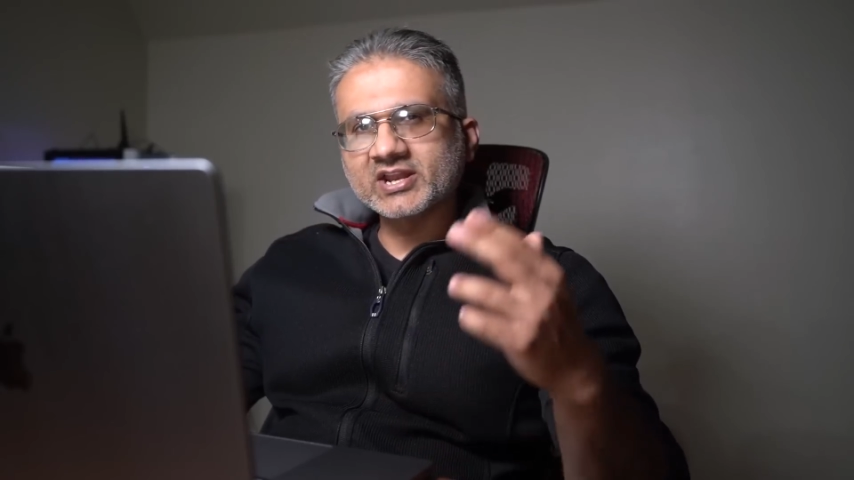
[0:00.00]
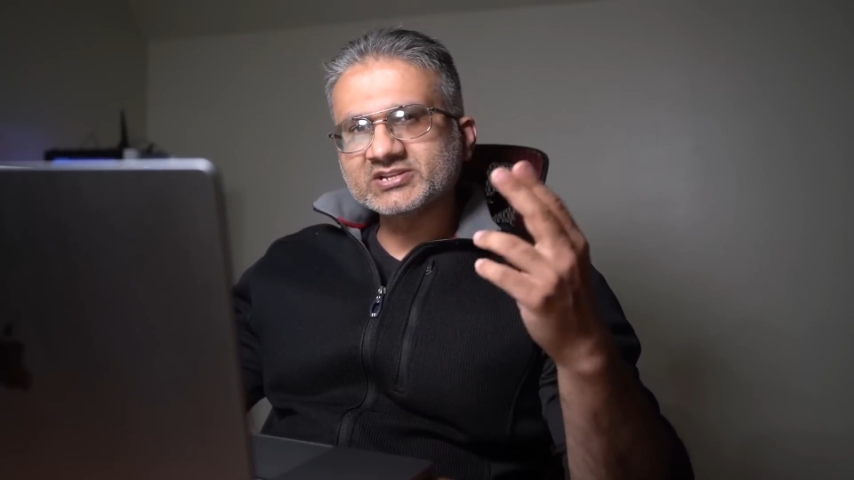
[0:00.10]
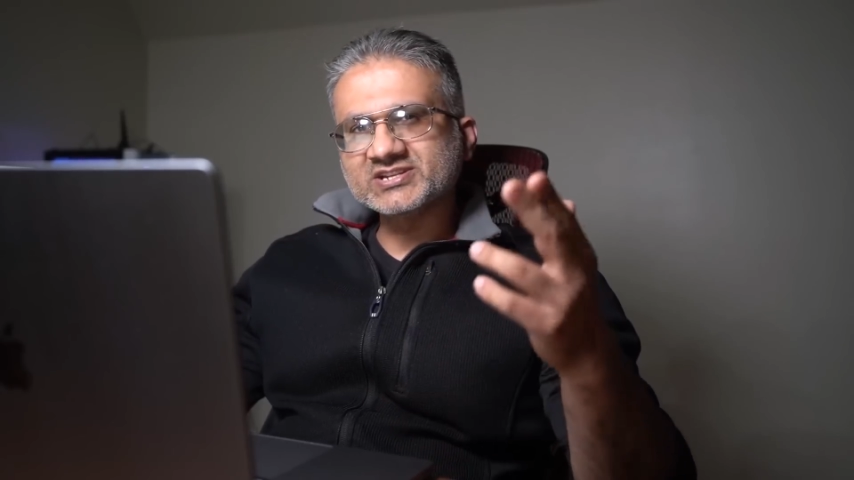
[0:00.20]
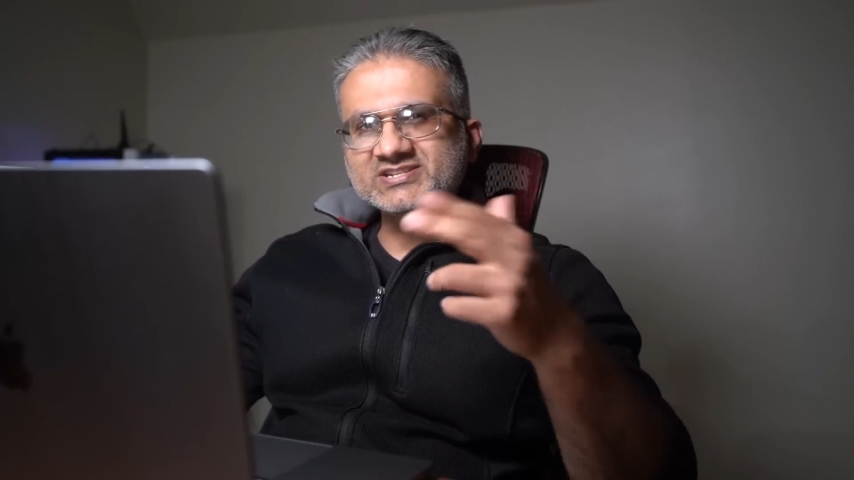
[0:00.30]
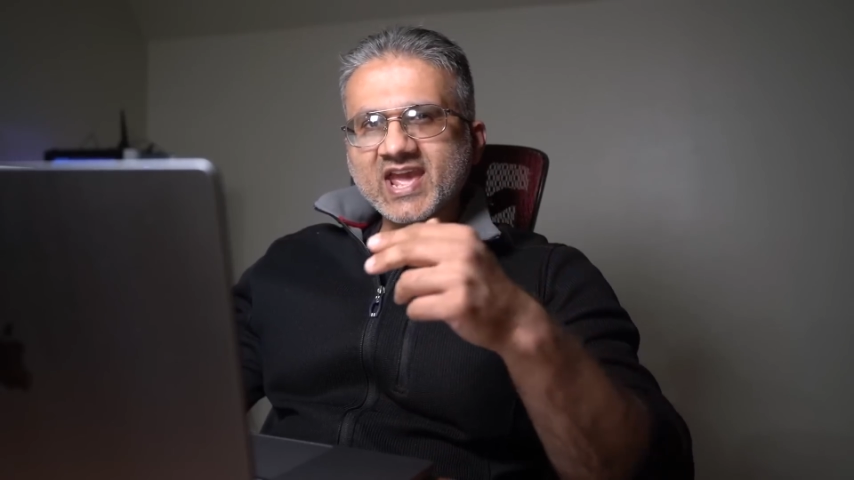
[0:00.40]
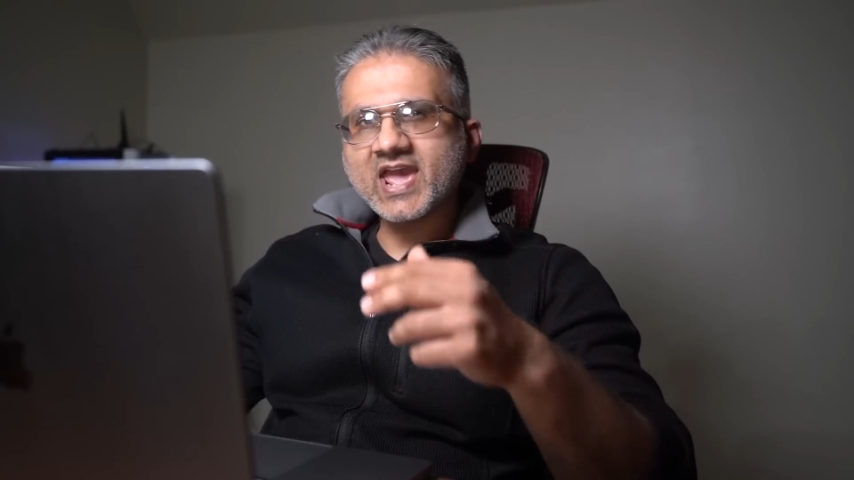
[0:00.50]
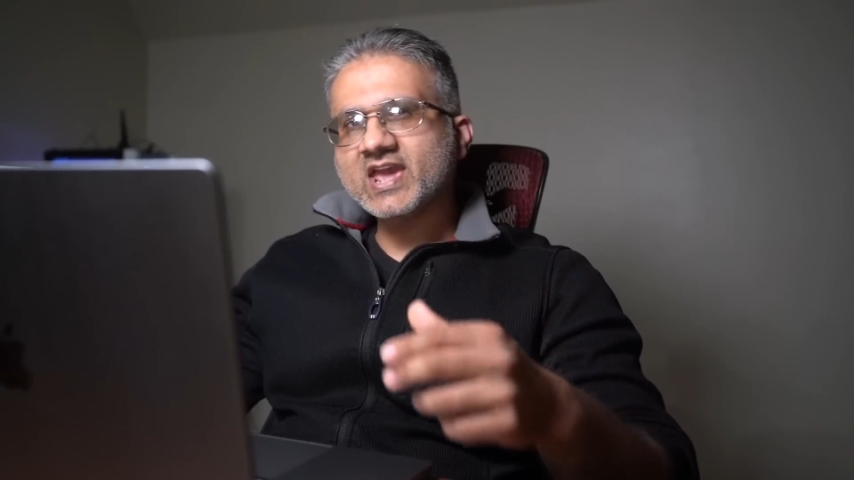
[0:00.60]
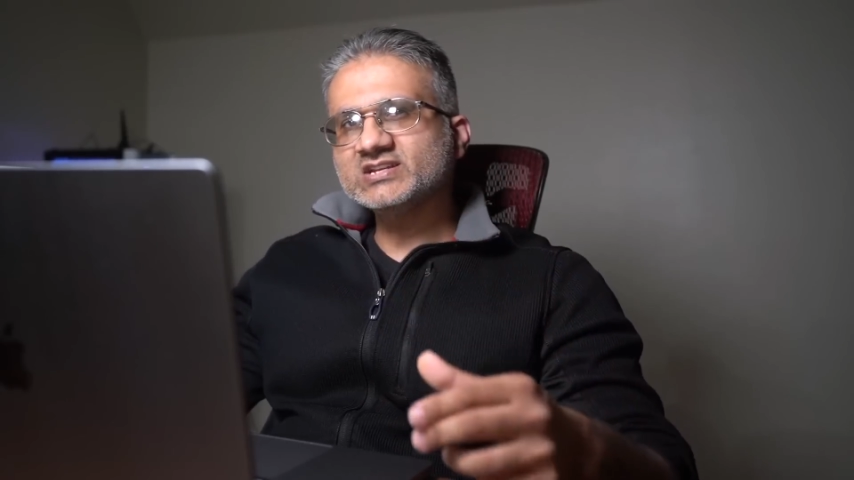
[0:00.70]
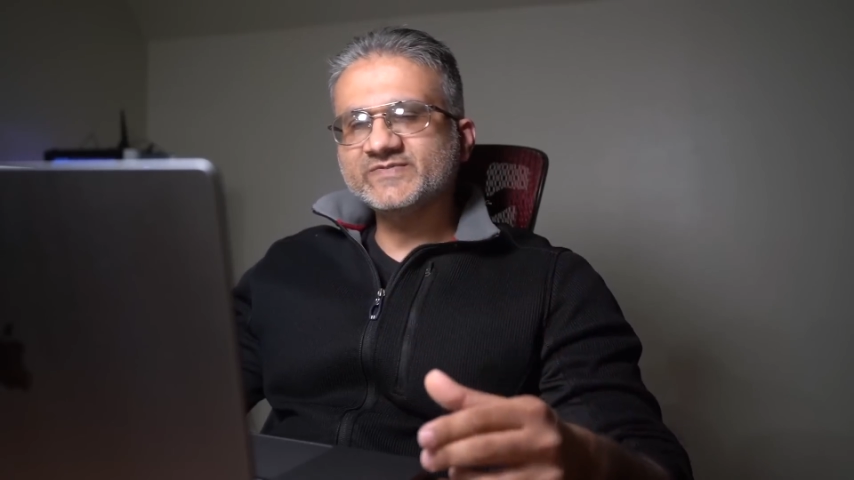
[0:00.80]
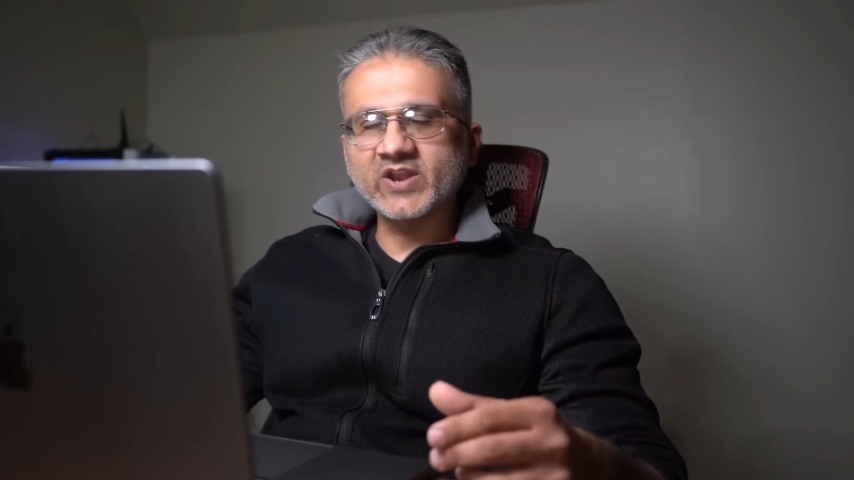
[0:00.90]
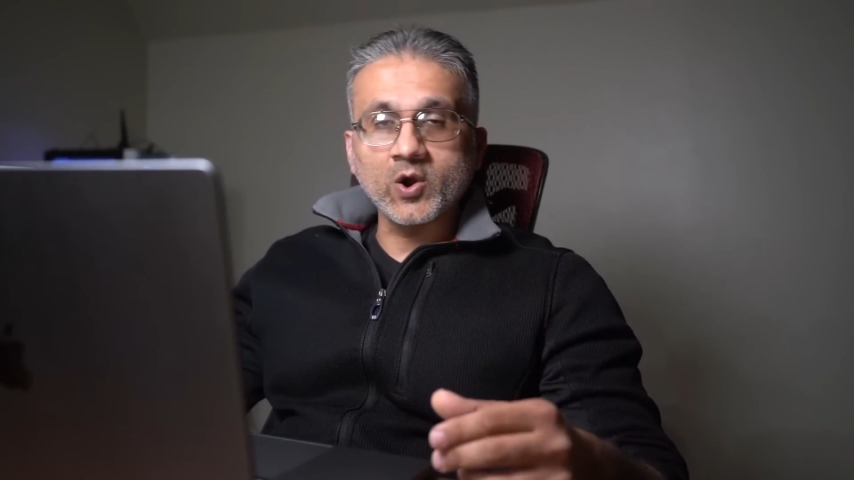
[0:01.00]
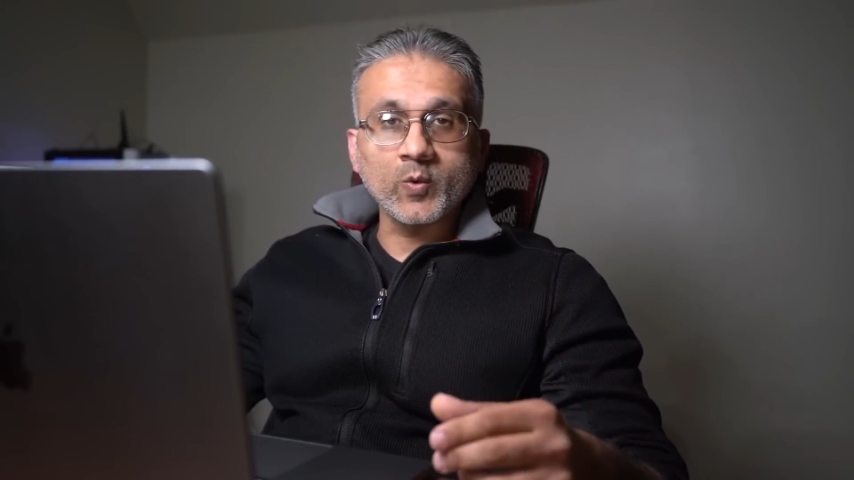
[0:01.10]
and in today's video,